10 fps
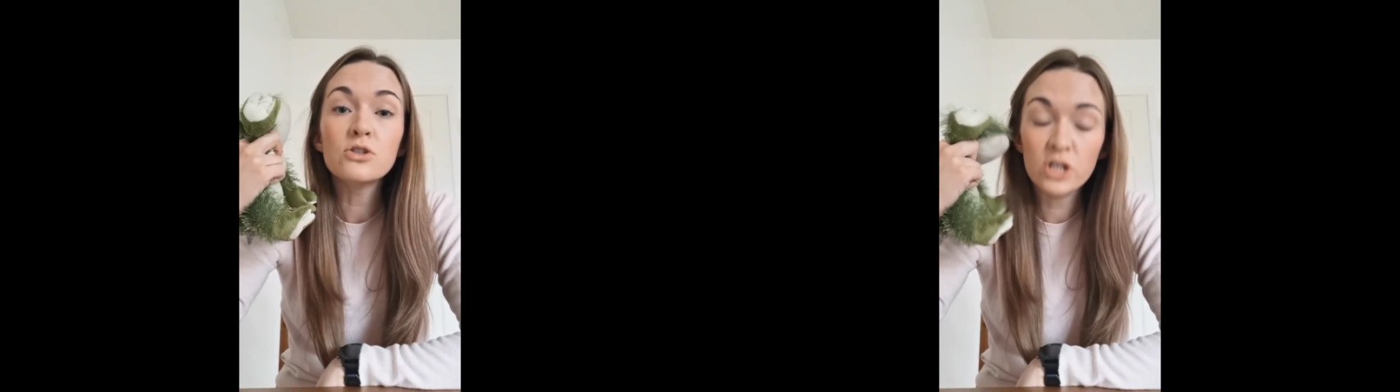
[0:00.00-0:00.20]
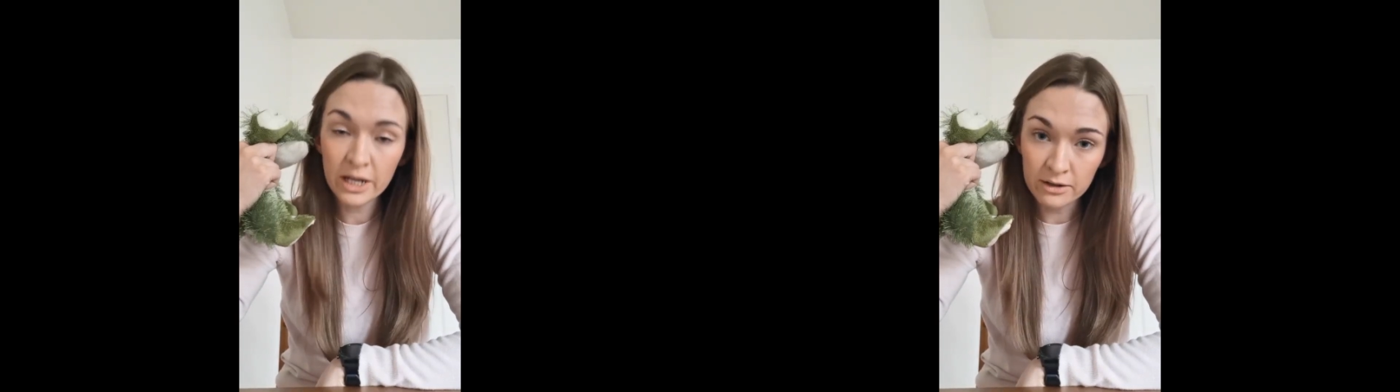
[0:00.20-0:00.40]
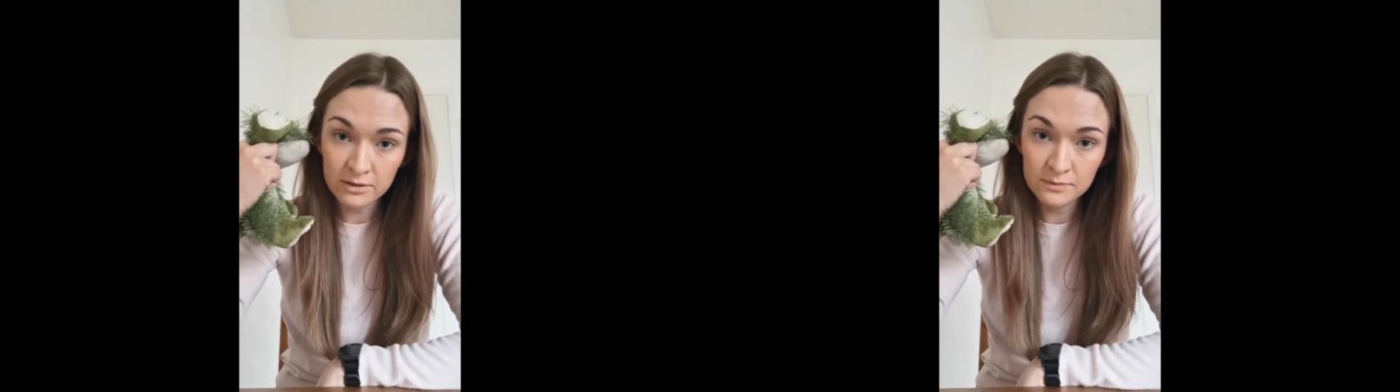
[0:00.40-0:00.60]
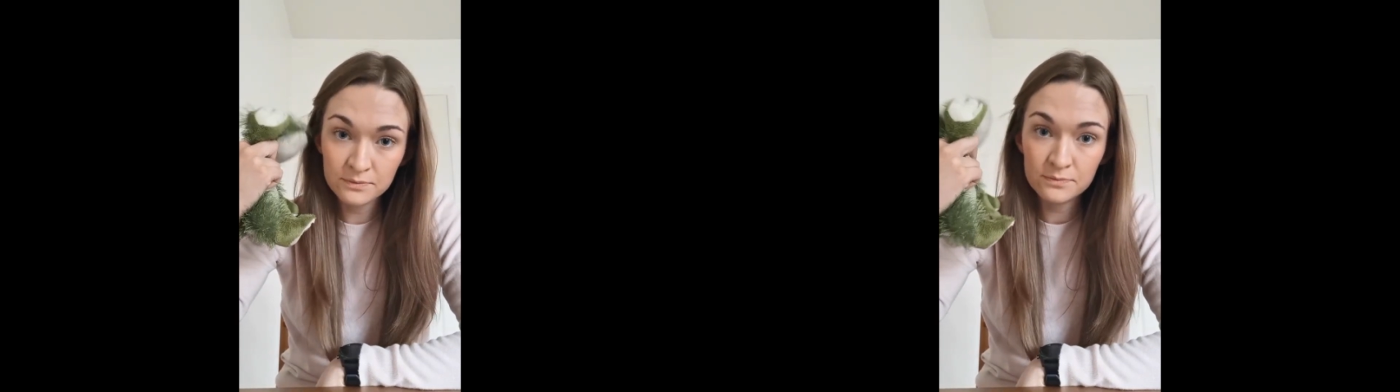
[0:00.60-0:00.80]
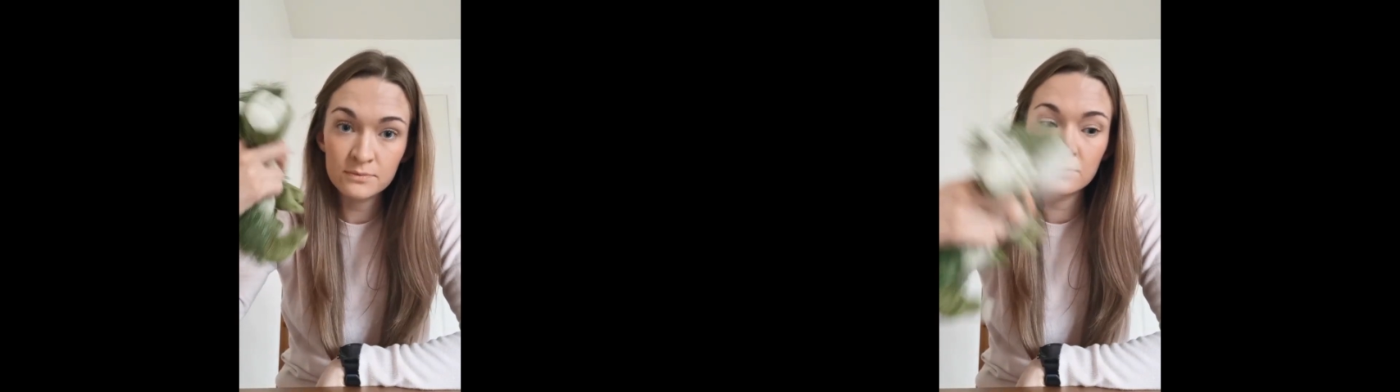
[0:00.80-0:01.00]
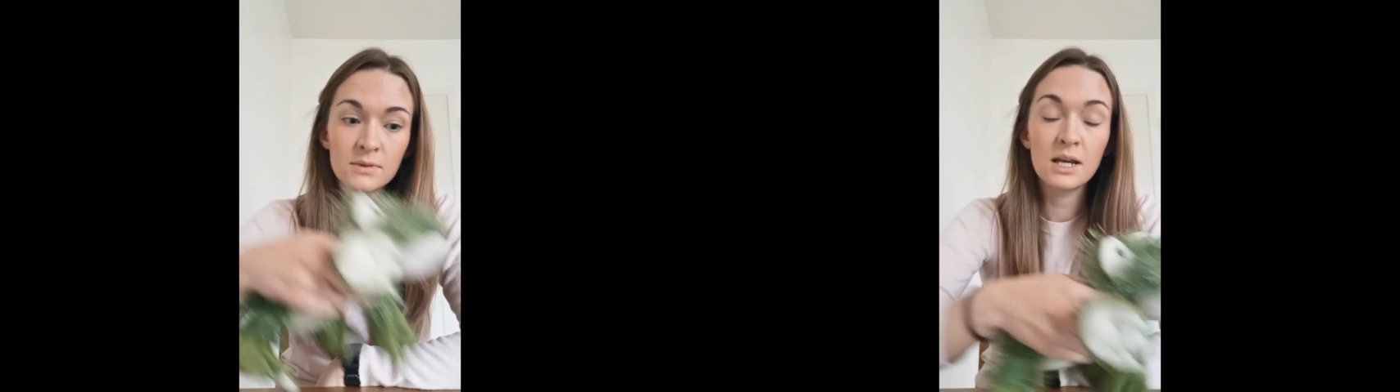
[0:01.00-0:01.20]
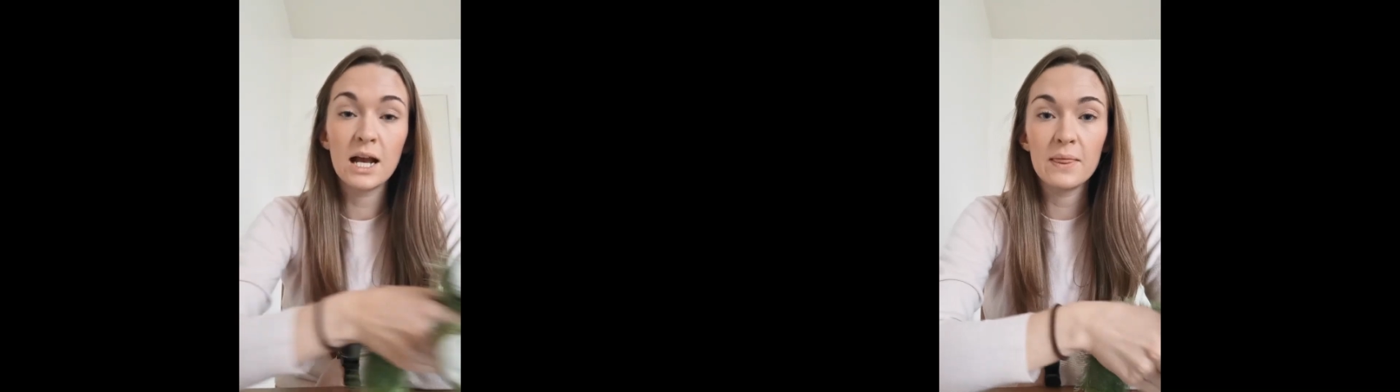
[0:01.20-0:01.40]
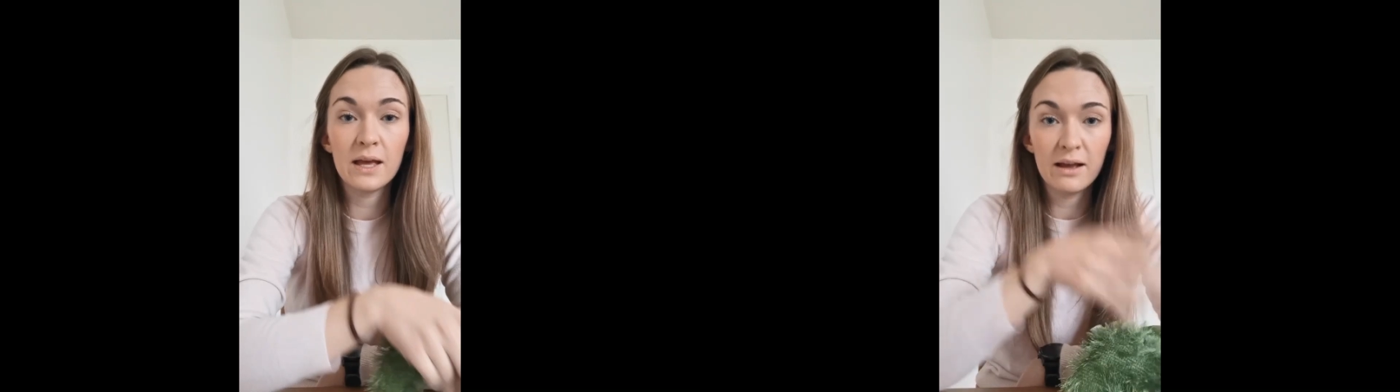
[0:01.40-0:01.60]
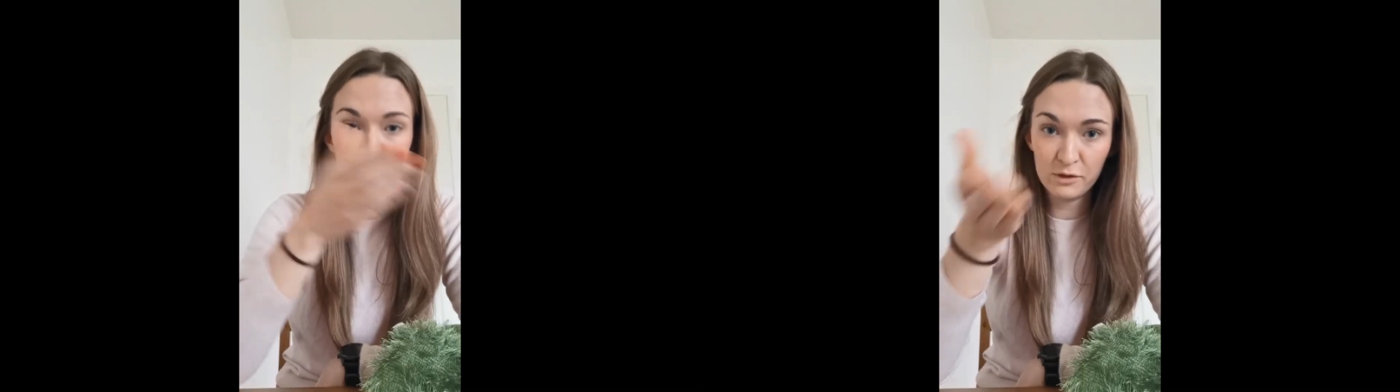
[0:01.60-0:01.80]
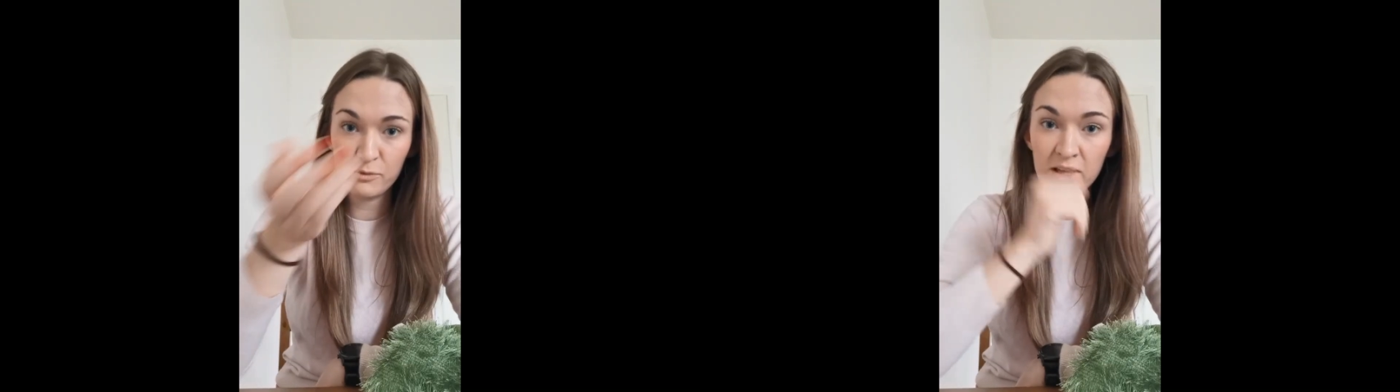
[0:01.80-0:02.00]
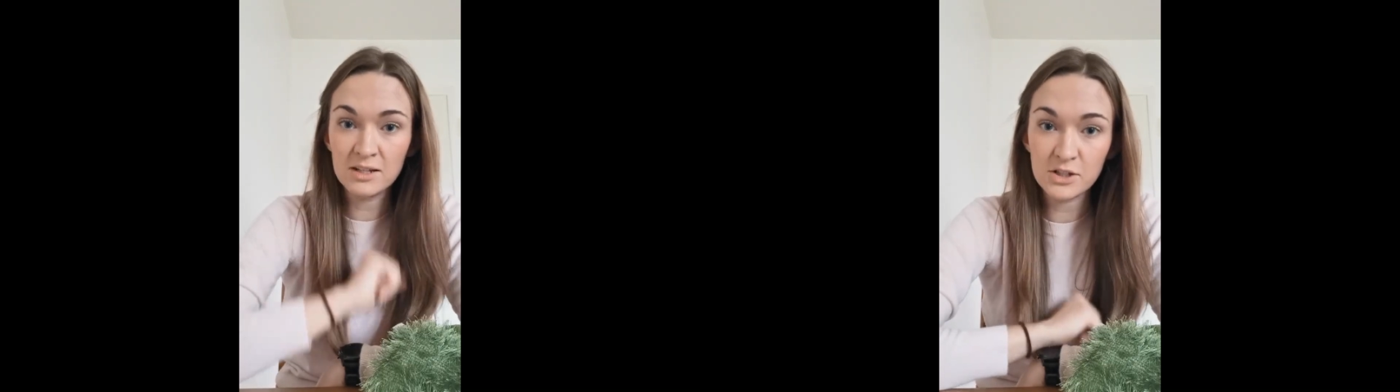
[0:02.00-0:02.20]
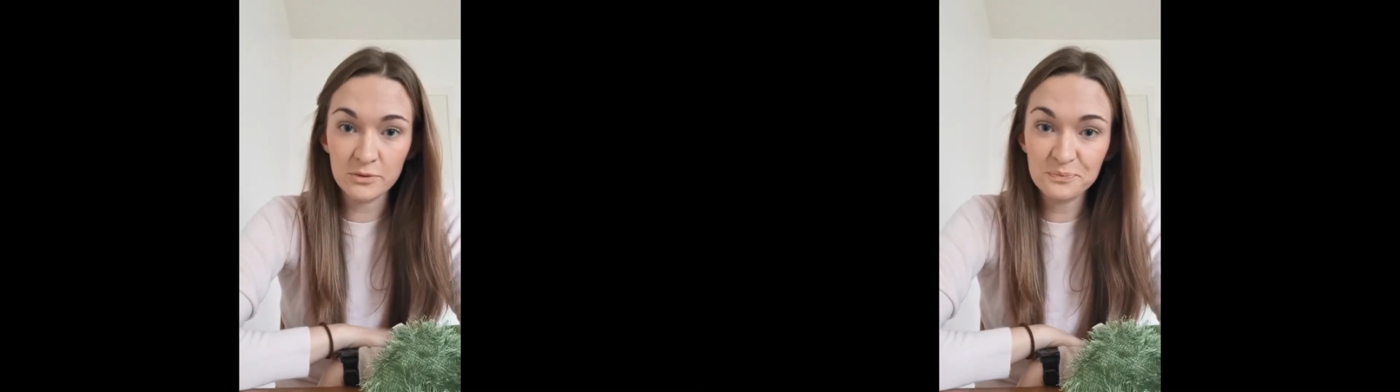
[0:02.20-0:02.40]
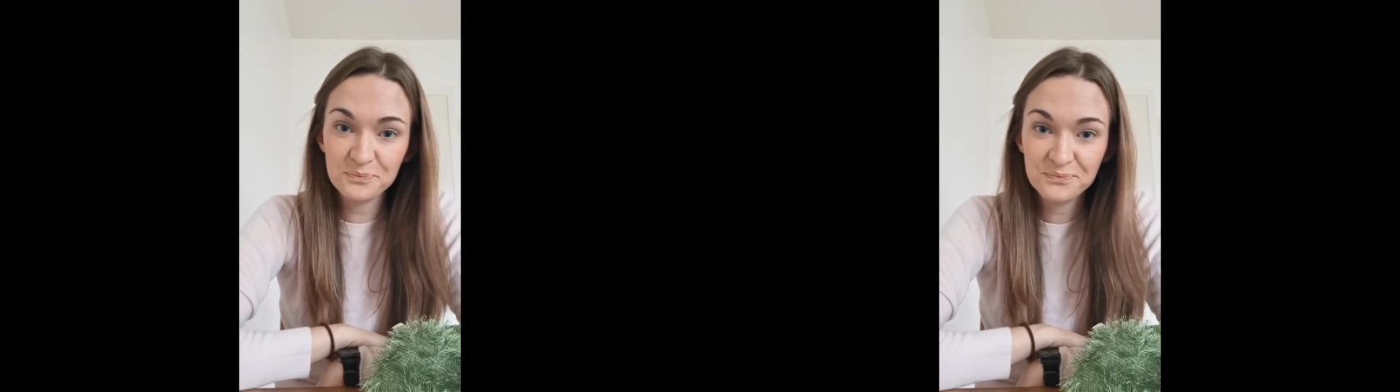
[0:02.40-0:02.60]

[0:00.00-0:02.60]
chair, and then have them write it down.